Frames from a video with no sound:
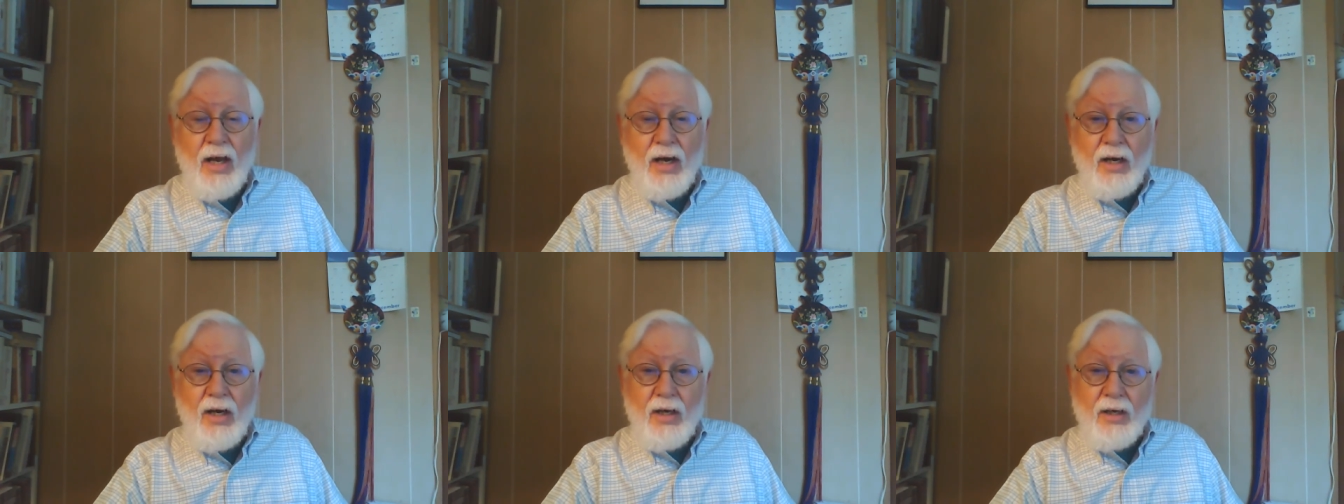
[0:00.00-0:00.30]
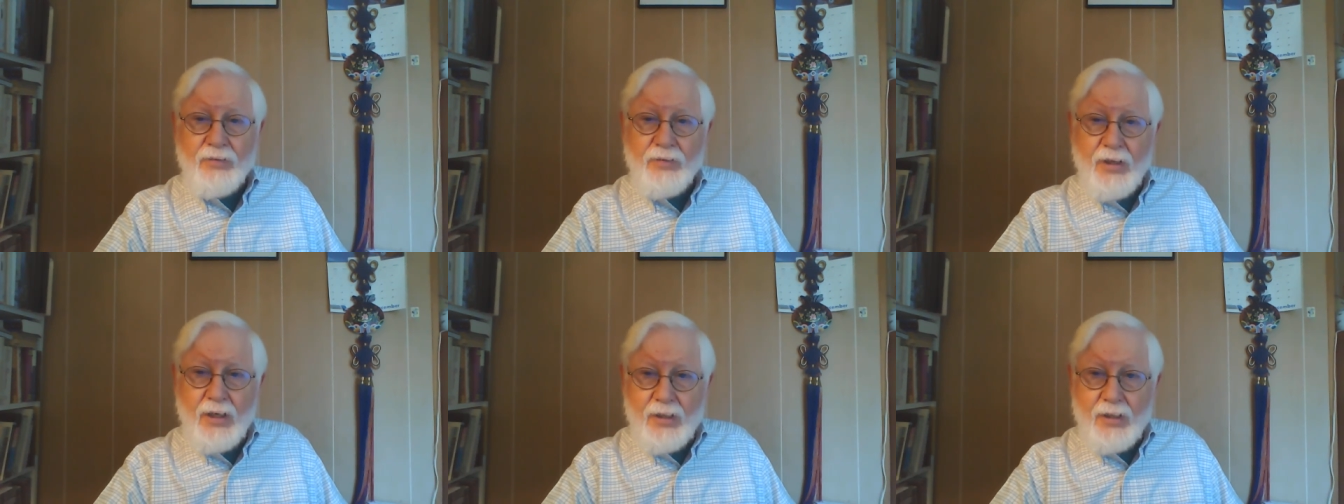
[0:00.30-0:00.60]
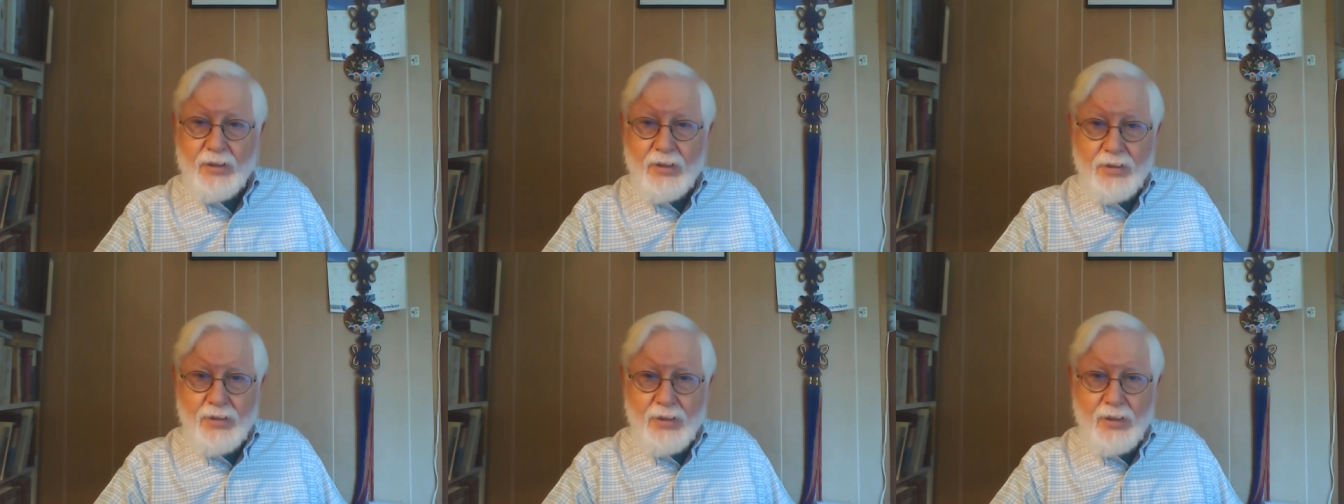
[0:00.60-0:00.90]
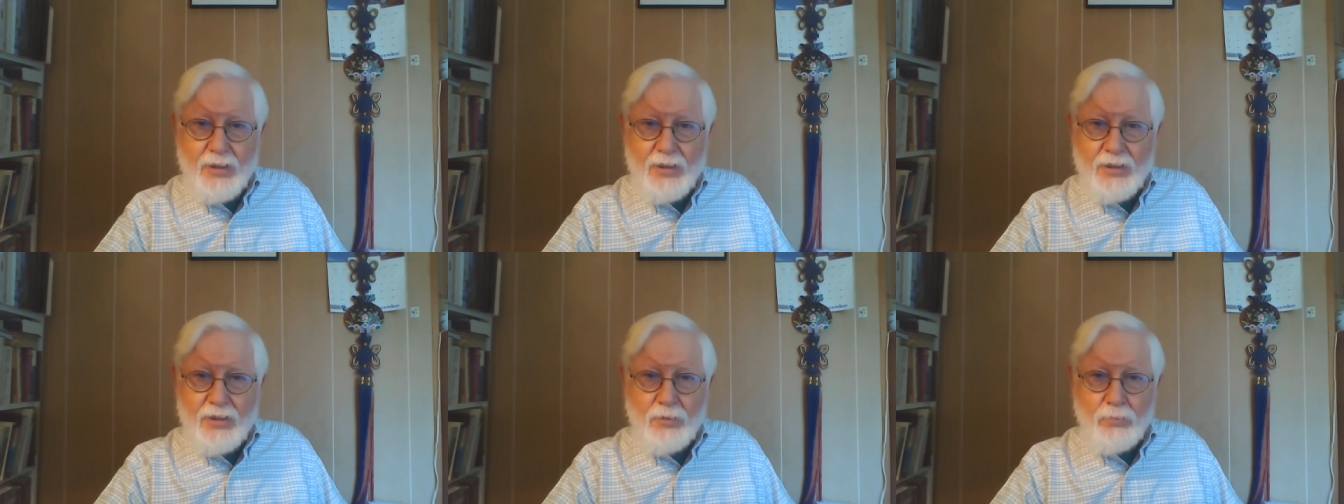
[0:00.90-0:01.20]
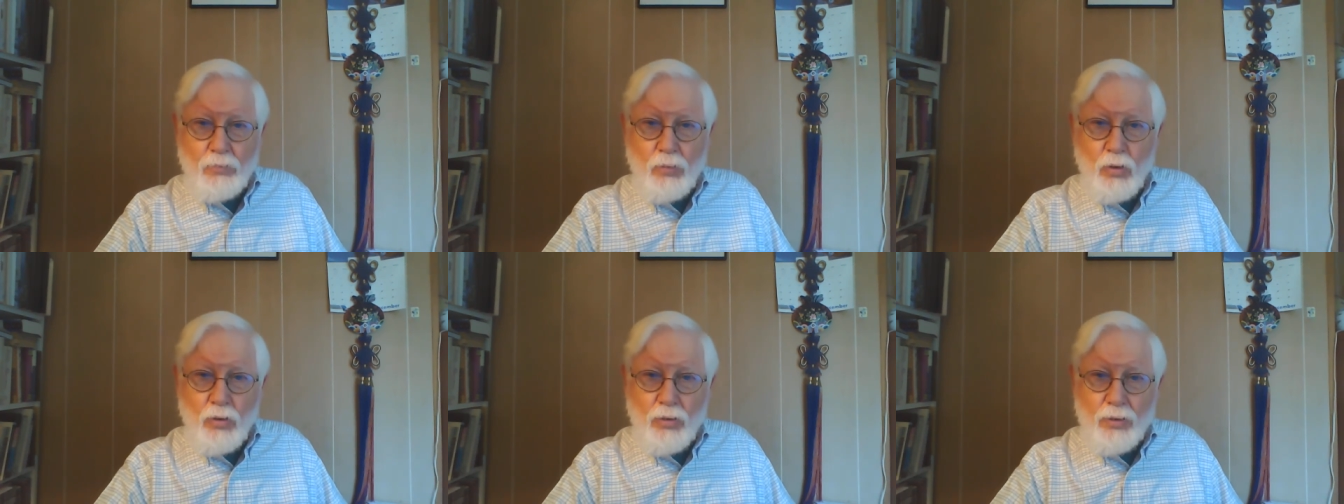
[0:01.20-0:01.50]
on that discussion
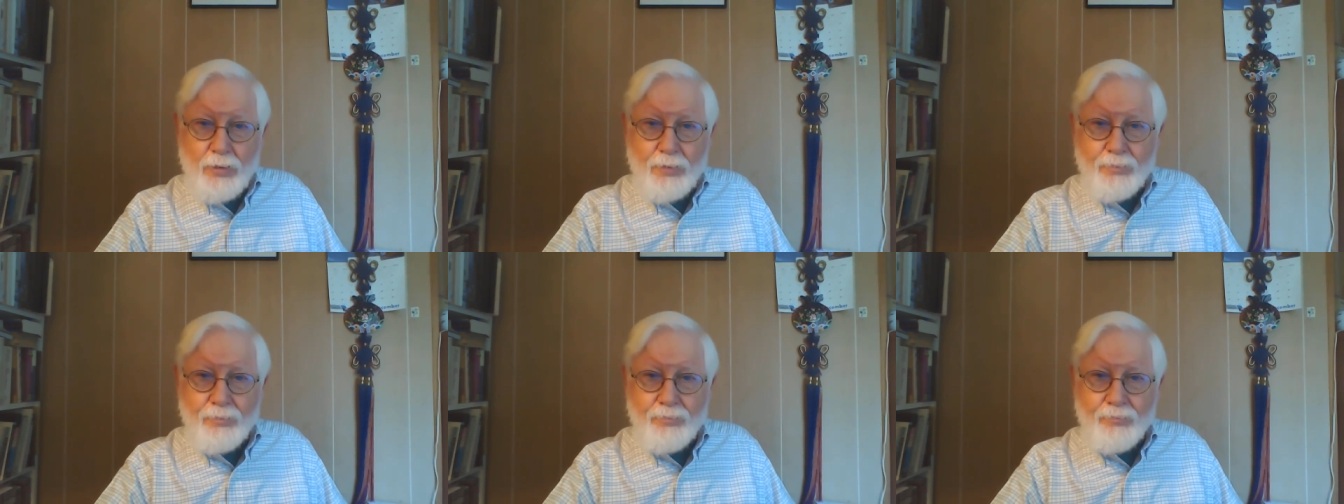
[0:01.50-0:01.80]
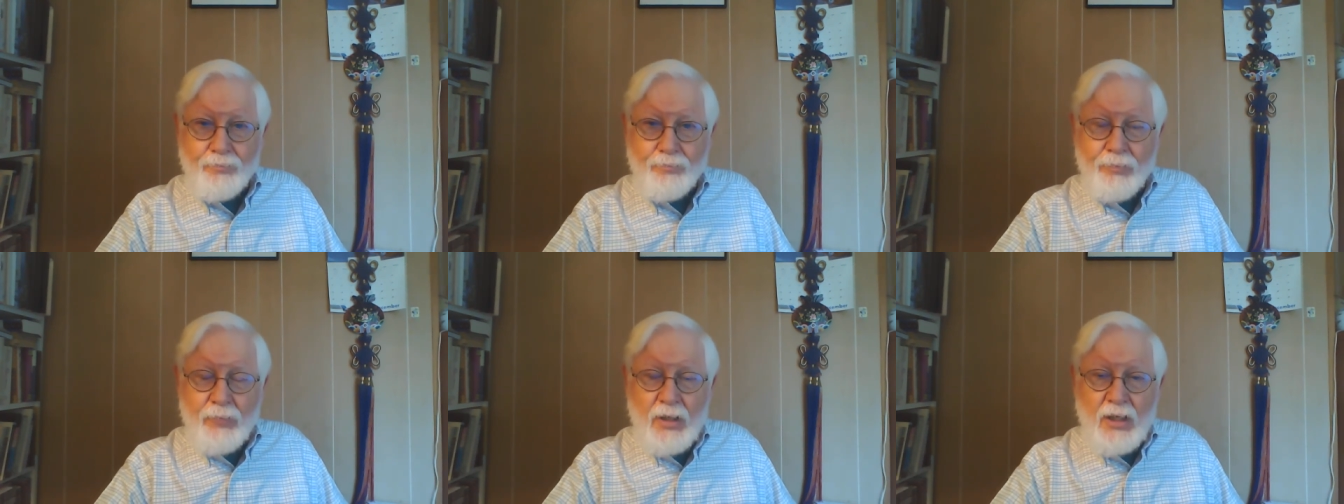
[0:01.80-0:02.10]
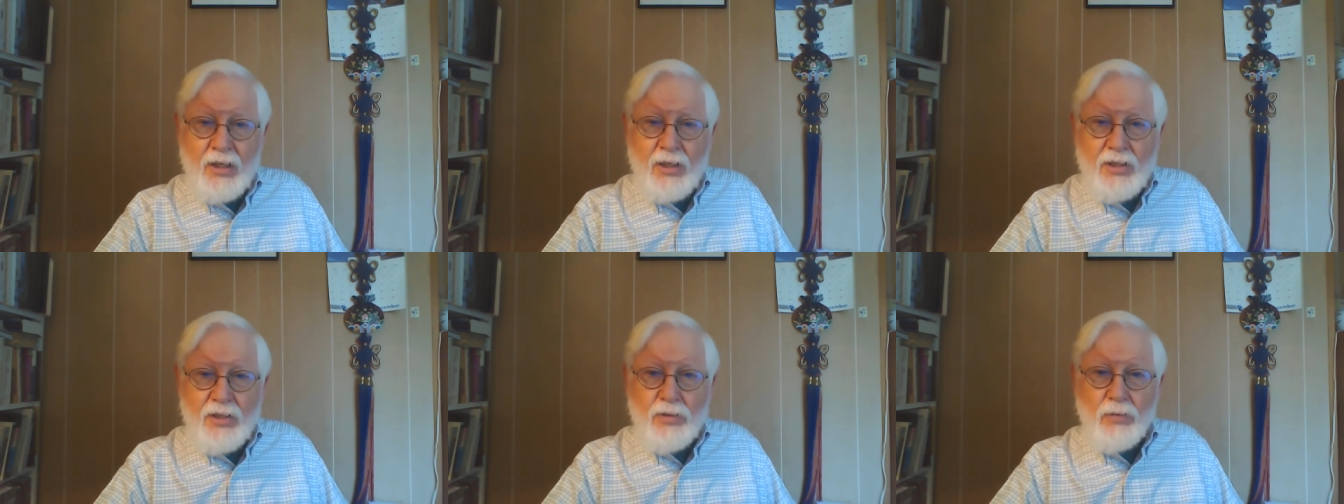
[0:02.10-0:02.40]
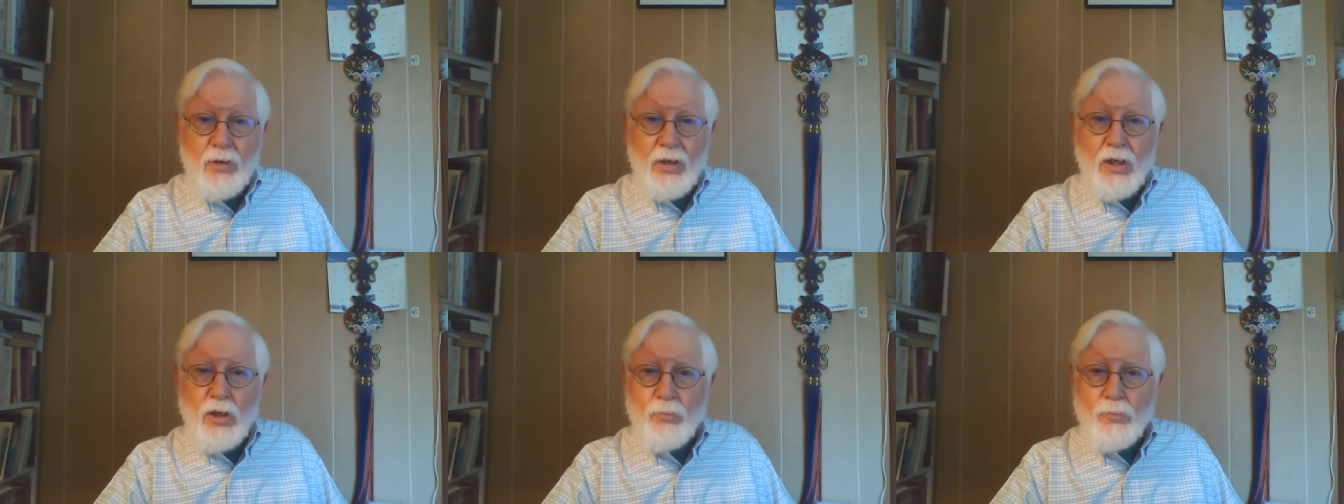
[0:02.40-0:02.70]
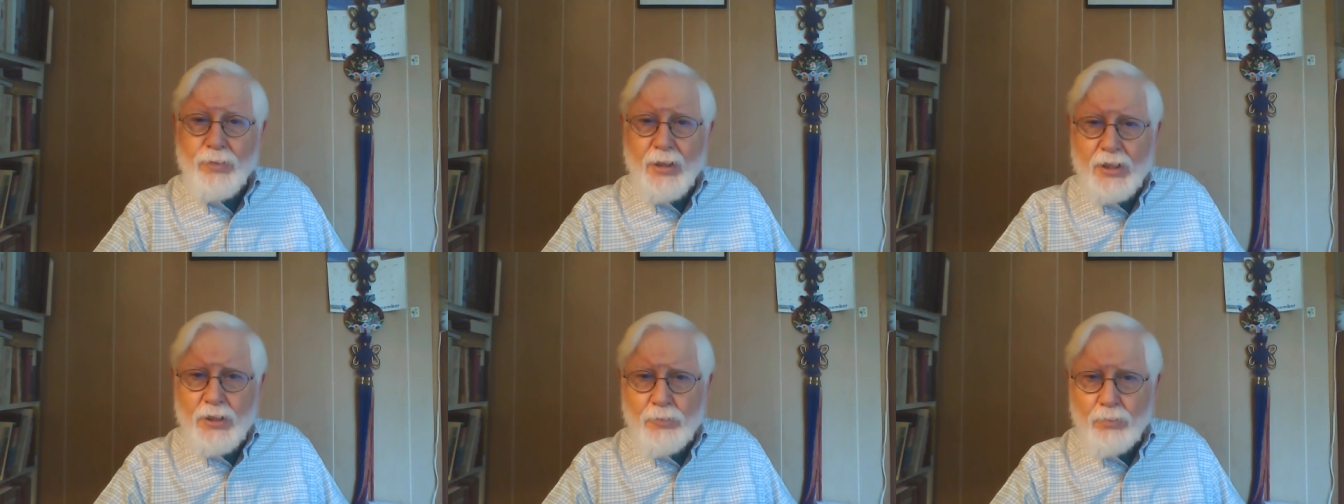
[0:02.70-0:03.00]
board. So I
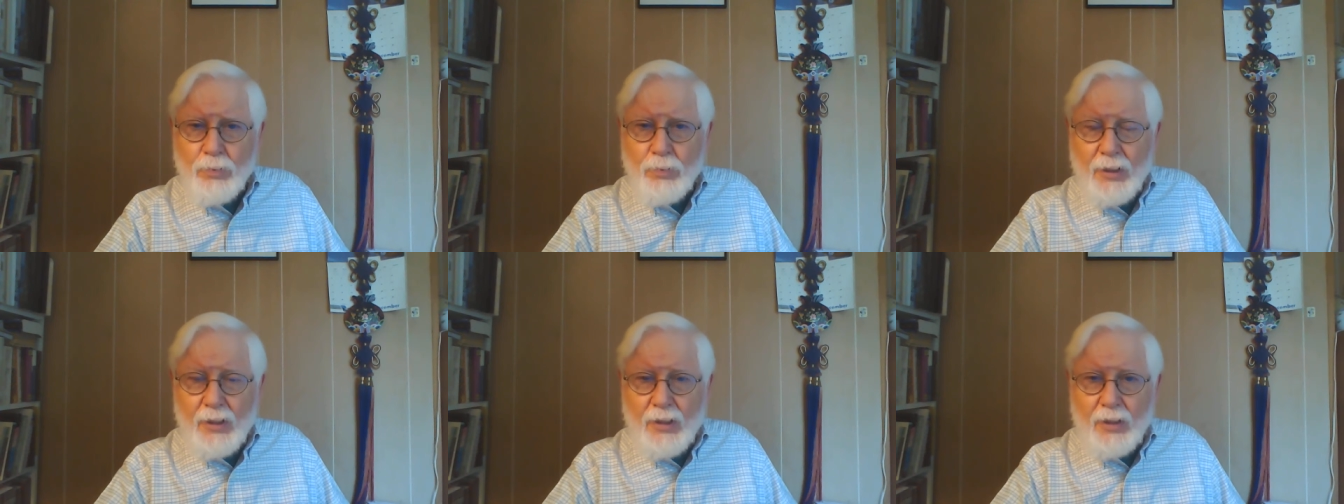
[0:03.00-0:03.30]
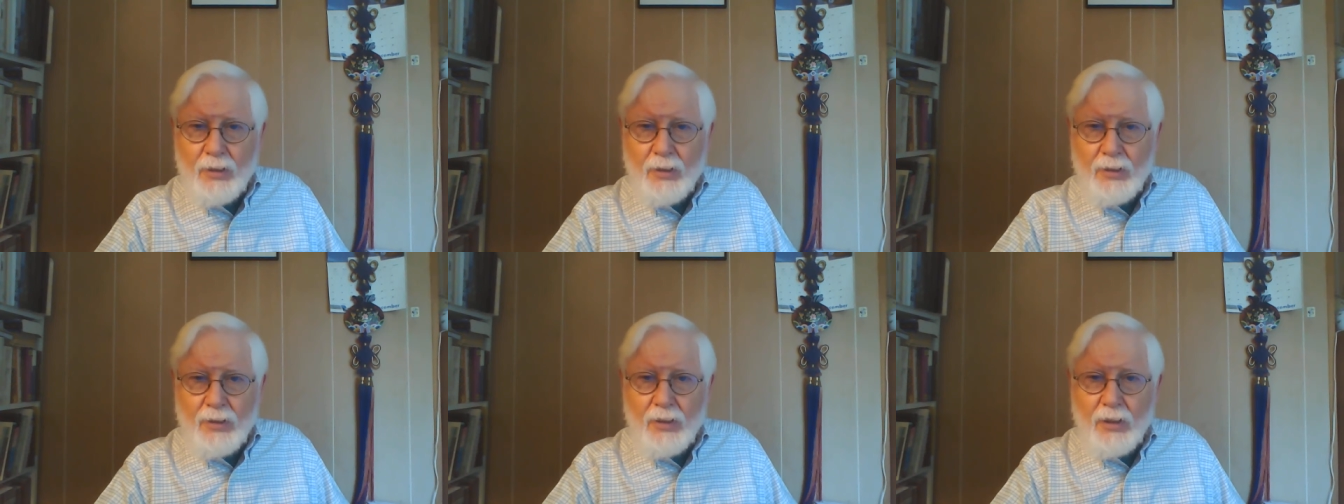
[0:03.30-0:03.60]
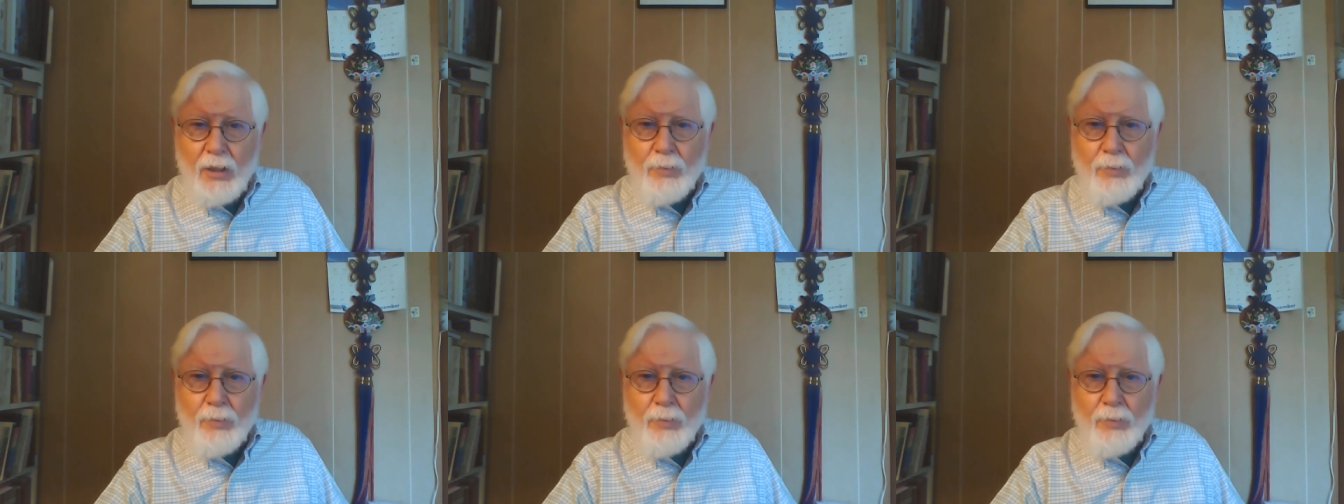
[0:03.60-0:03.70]
hope that's pretty clear.